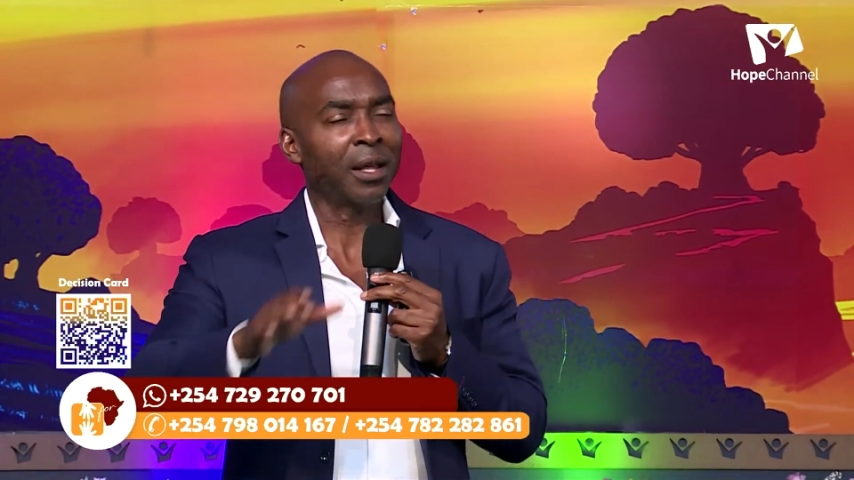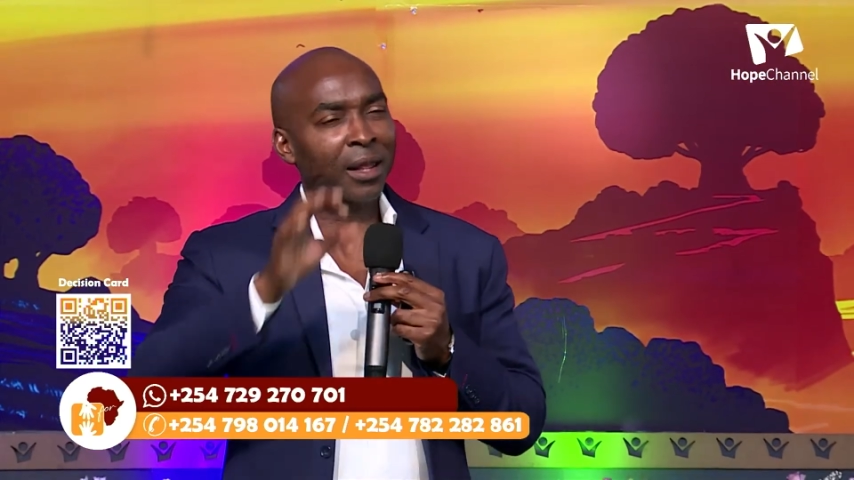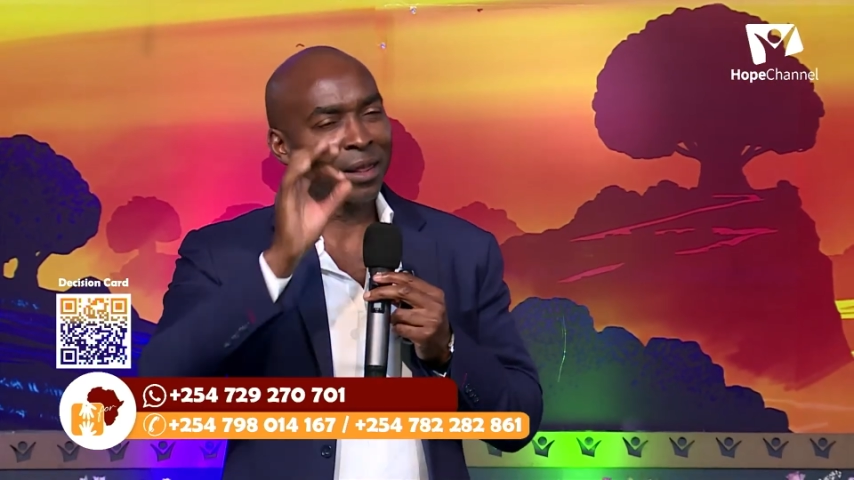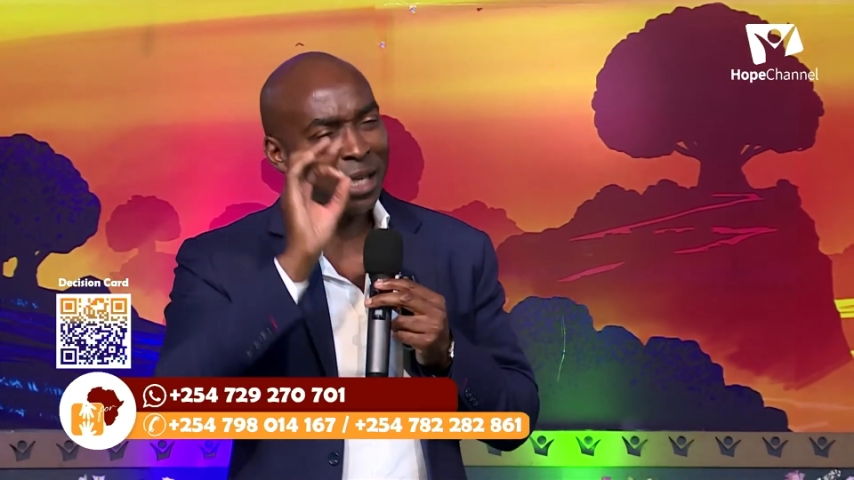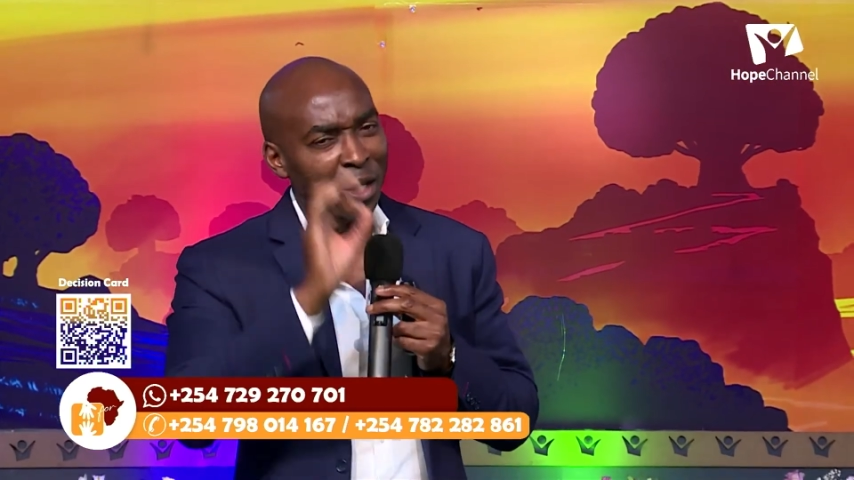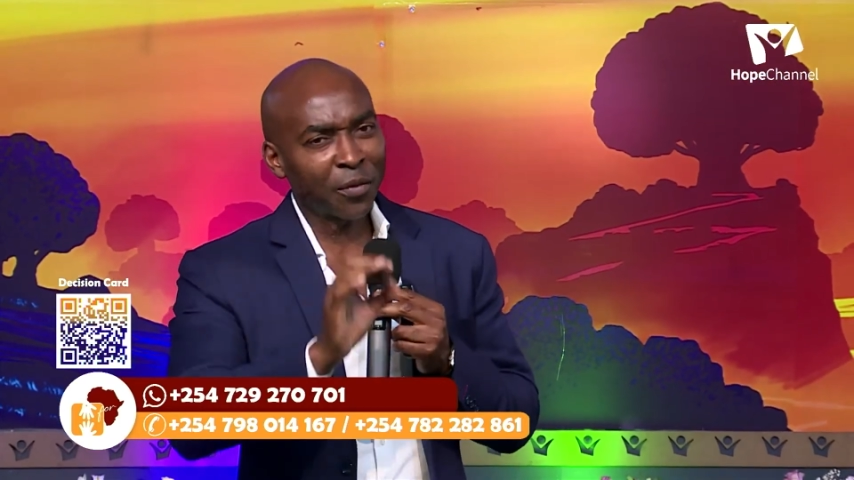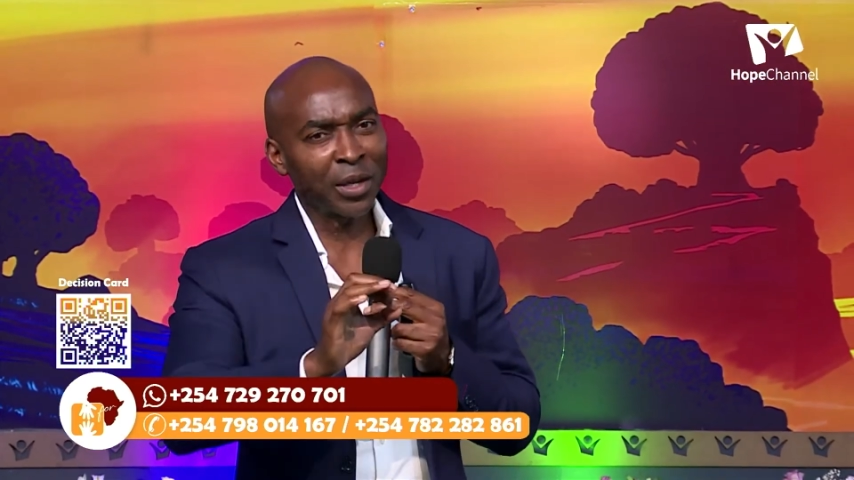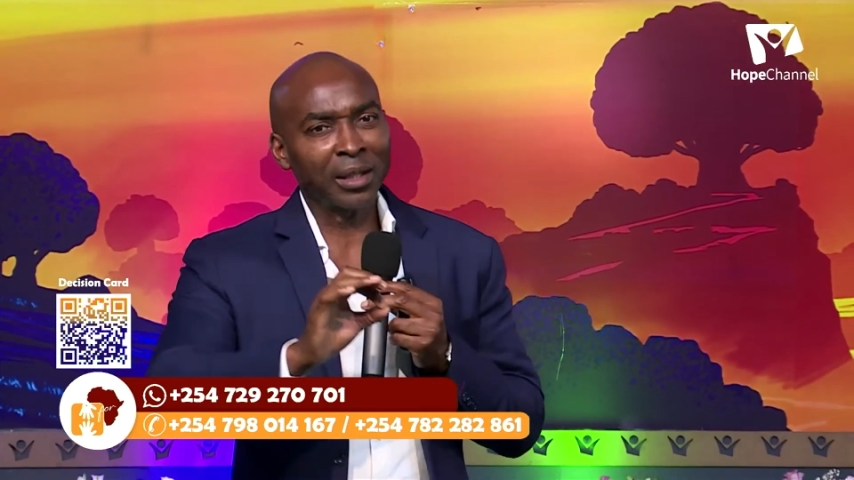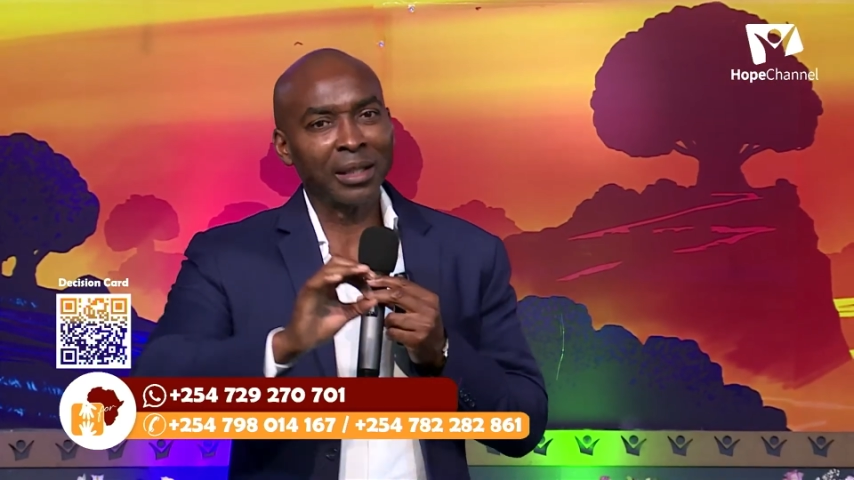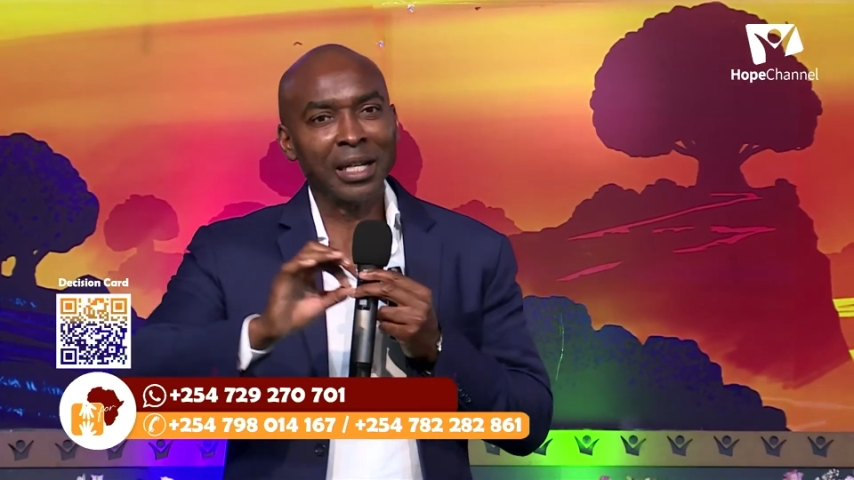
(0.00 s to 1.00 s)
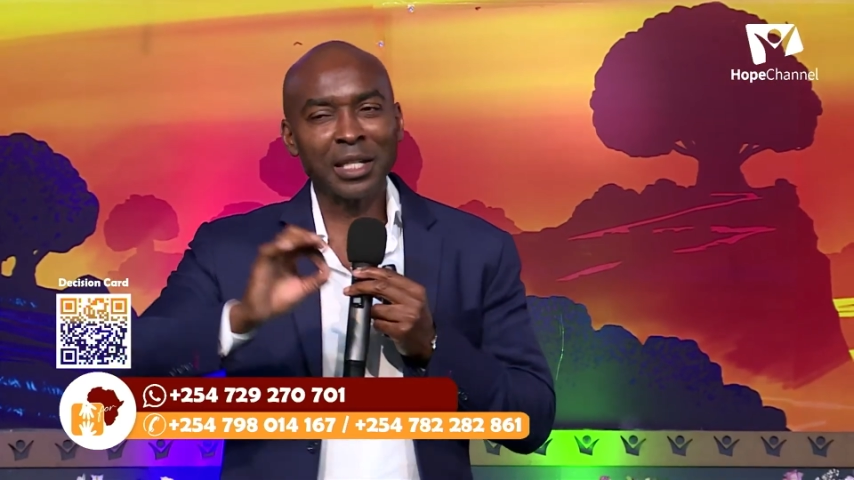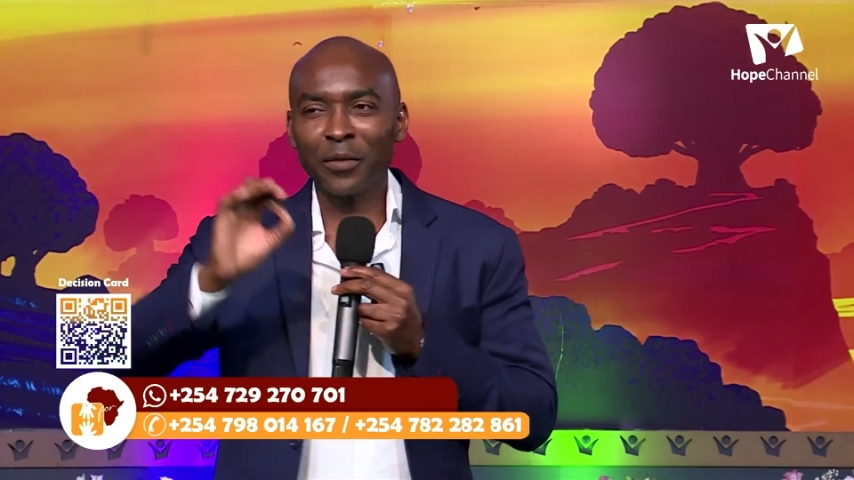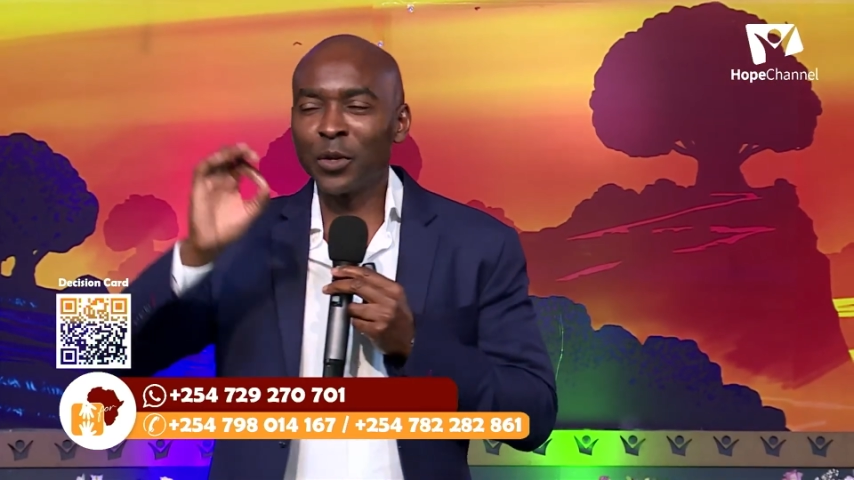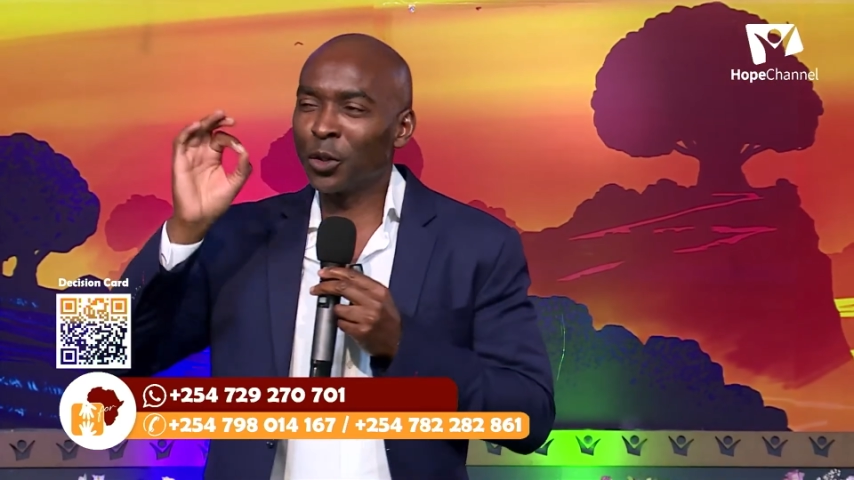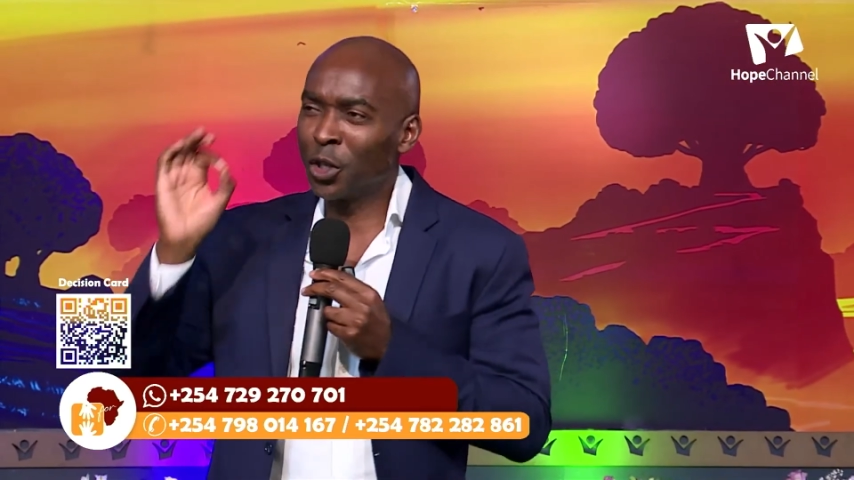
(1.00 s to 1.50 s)
think of it as if
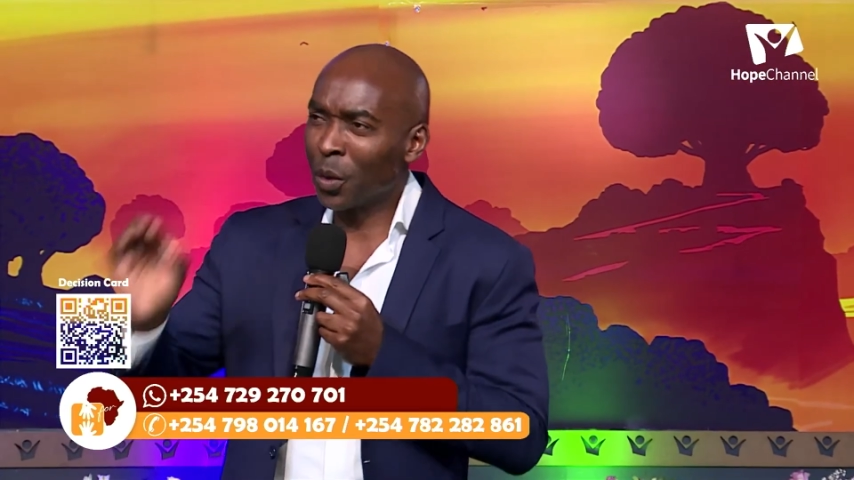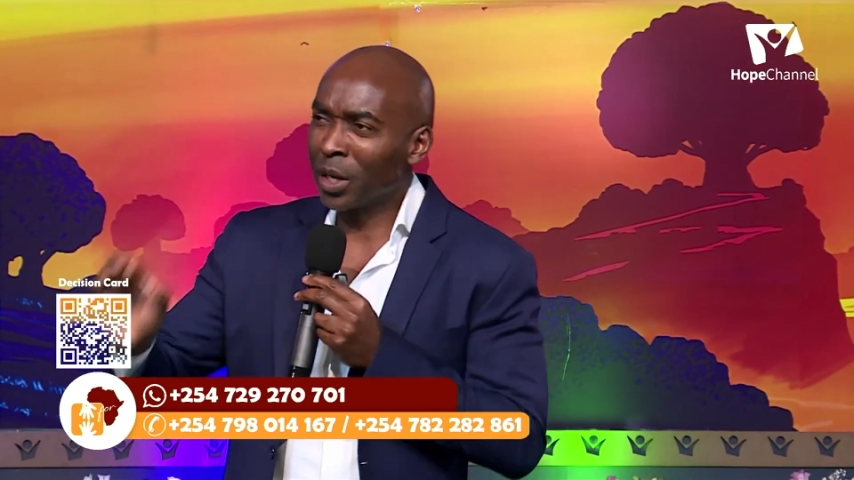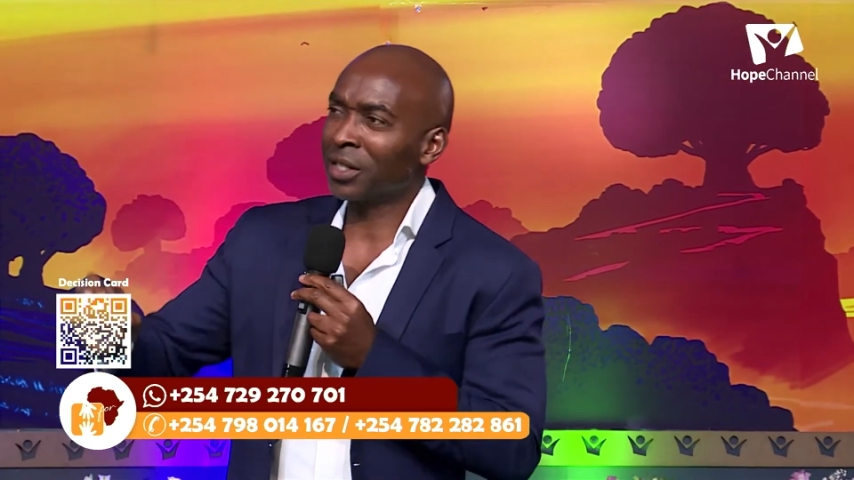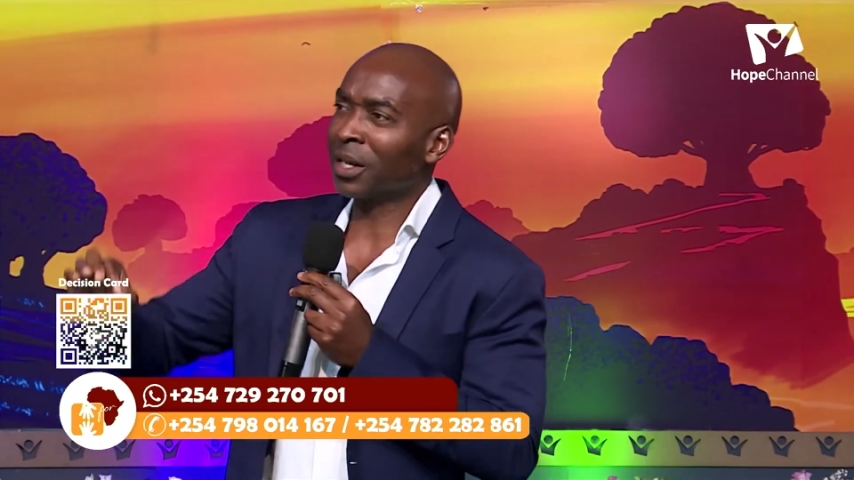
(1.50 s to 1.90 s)
you're doing